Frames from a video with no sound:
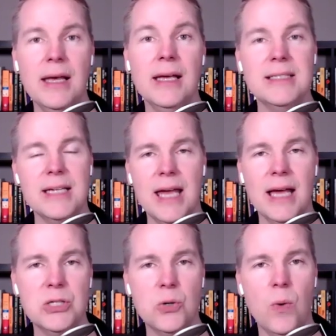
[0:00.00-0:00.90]
to
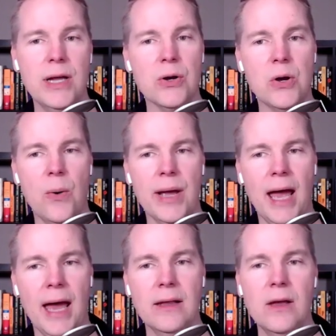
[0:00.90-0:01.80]
get to what you're going
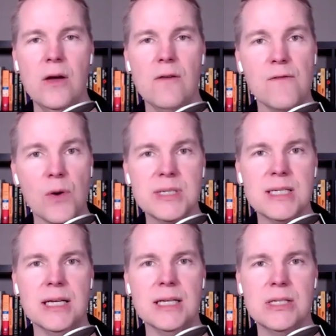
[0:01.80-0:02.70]
at,
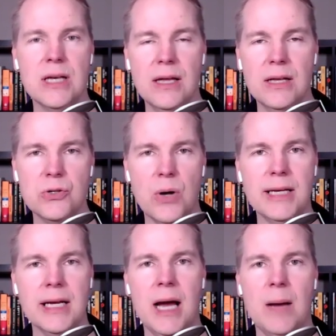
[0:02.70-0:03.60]
versus
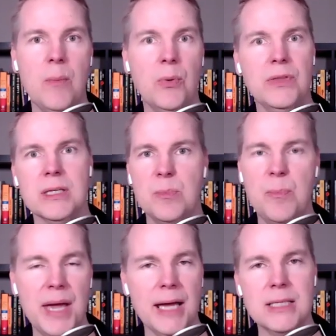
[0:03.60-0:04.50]
trying to come up with this
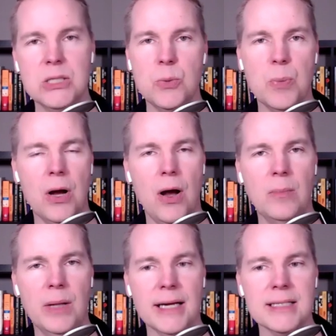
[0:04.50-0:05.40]
big, super
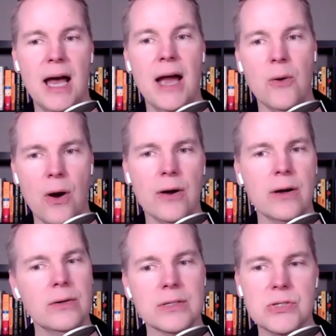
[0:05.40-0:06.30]
complex
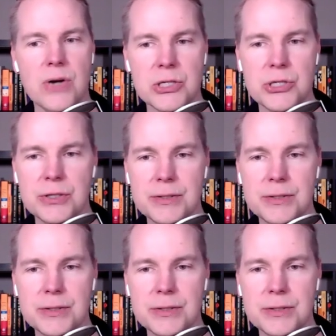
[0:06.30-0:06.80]
hierarchical structure.